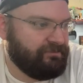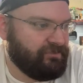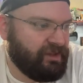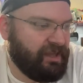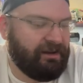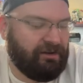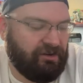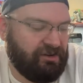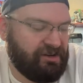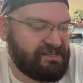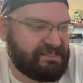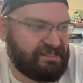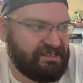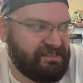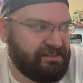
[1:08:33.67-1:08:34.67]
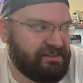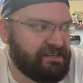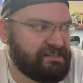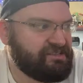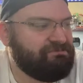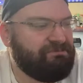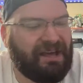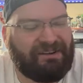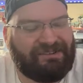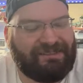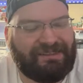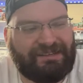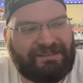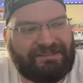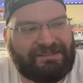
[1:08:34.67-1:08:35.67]
And honestly, there's better
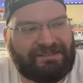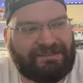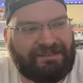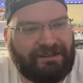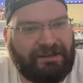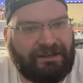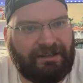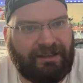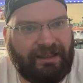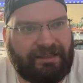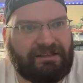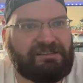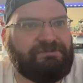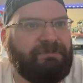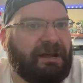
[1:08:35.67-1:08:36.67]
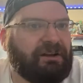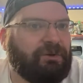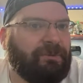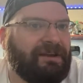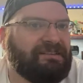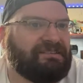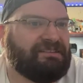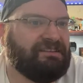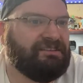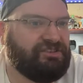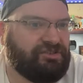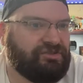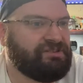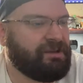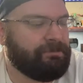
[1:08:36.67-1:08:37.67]
things, like there's better ways to
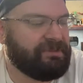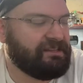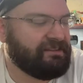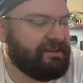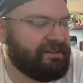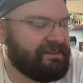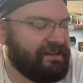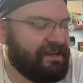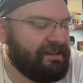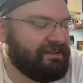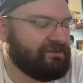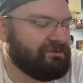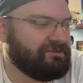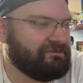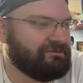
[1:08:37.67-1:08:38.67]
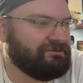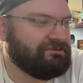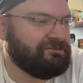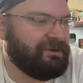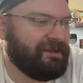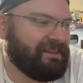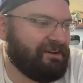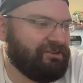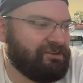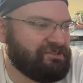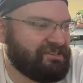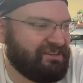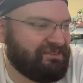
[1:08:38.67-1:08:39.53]
do something like that without using a